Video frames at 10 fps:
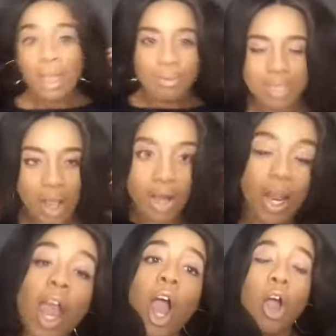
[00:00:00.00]
I'm sorry.
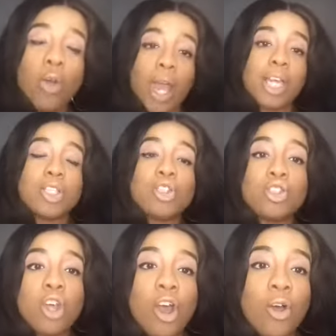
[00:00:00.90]
Okay,
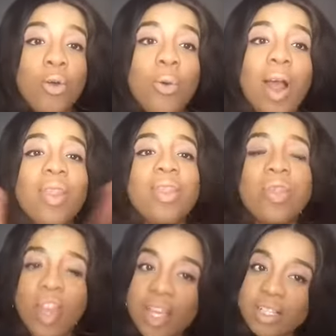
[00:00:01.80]
so
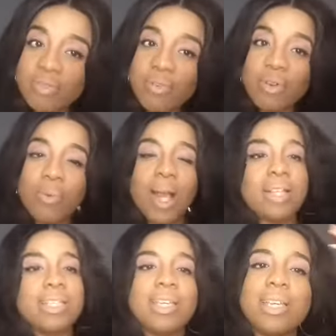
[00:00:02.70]
thanks for
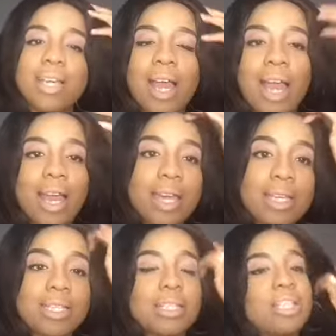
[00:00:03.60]
watching,
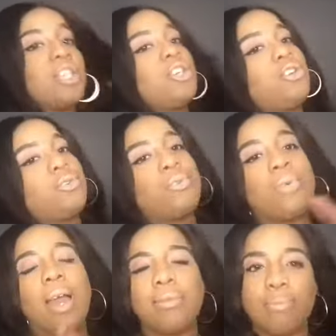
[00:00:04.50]
guys. You
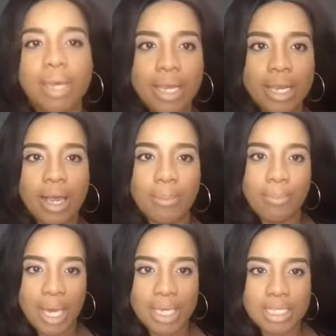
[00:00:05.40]
have been
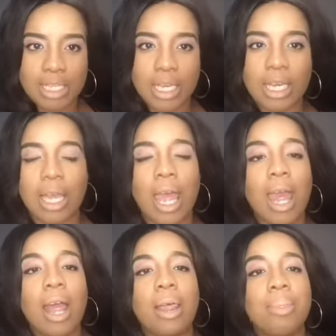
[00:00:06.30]
amazing.
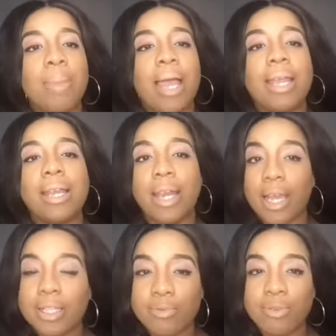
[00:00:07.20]
My
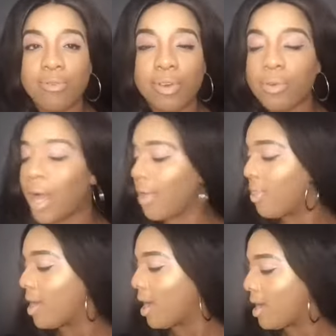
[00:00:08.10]
next review, I
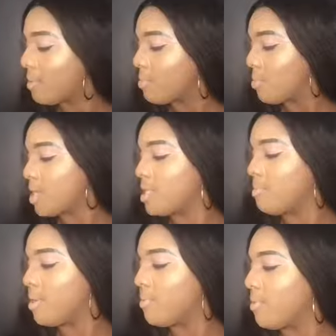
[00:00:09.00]
think I am going to
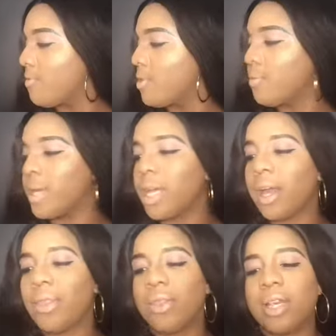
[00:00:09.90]
be reviewing
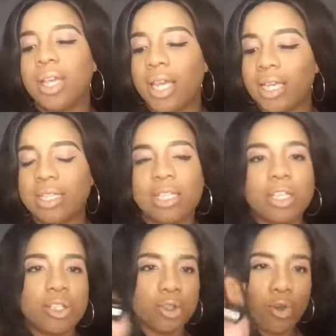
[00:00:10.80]
the NYX
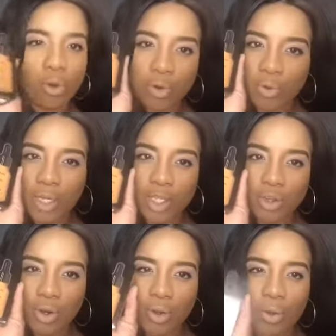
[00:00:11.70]
Total
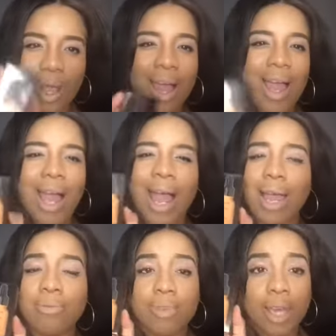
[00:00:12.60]
Control.
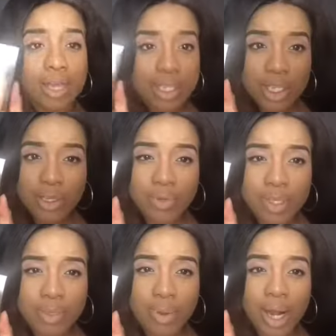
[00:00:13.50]
I've yet to use
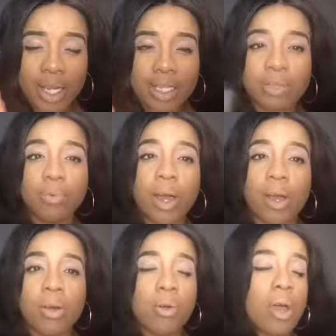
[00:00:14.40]
this product as
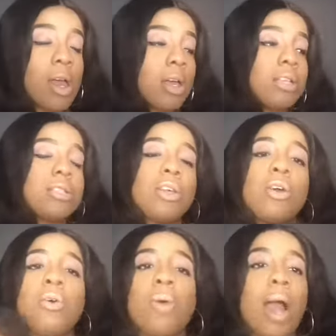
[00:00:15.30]
well,
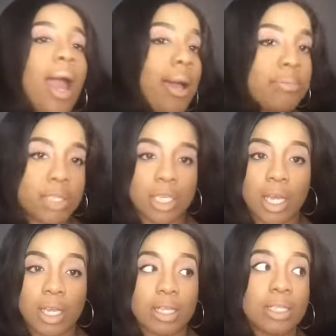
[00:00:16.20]
so I'm
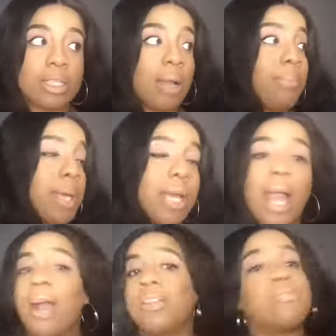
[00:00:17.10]
just stepping
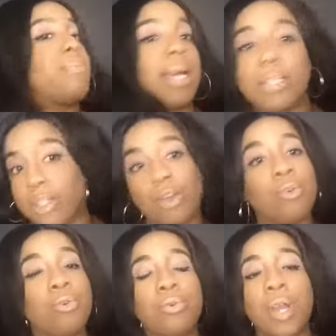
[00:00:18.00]
out of my
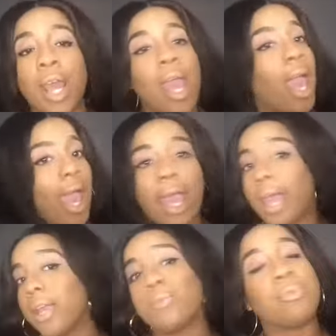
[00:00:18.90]
zone
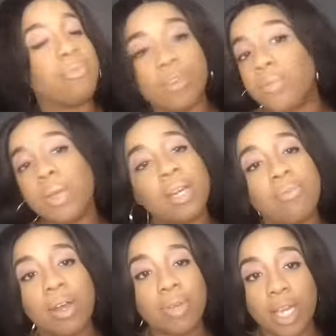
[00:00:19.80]
and reviewing
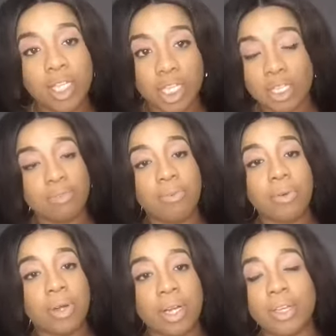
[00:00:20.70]
foundations
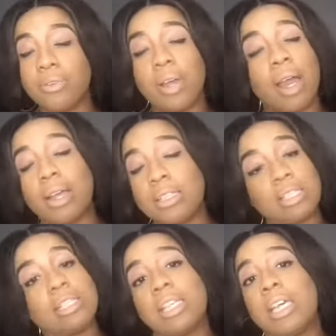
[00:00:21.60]
for you guys
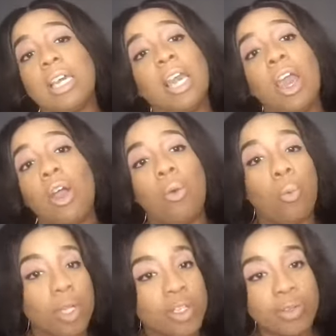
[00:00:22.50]
to see
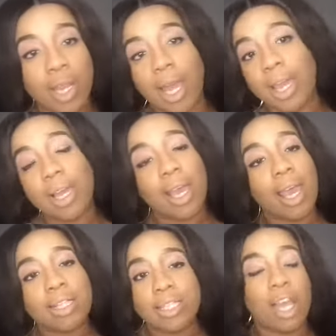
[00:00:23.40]
what you like,
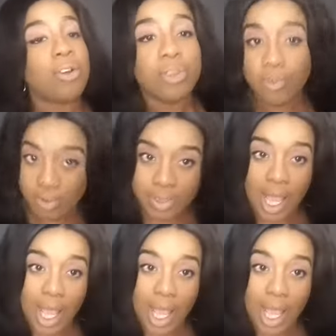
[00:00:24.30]
tell you if the